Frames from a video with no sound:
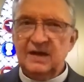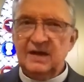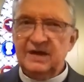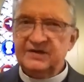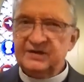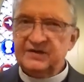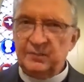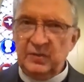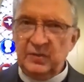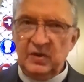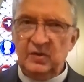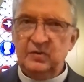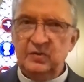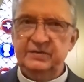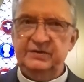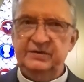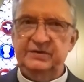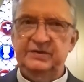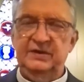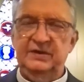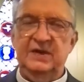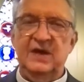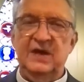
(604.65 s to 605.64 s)
as
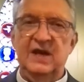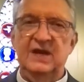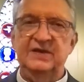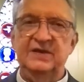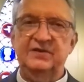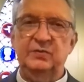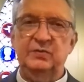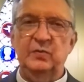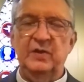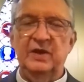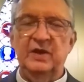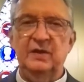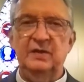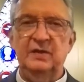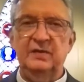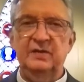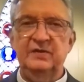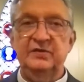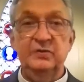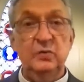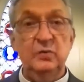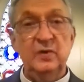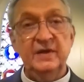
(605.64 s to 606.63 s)
opposed to God's will,
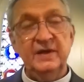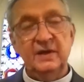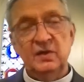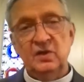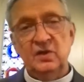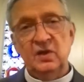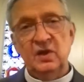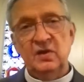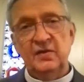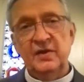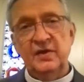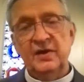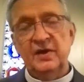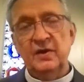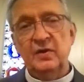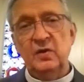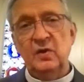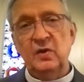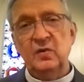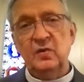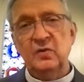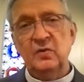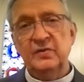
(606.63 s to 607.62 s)
doing it all on our
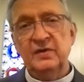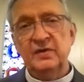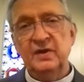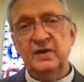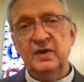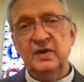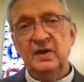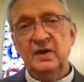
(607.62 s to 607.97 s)
own,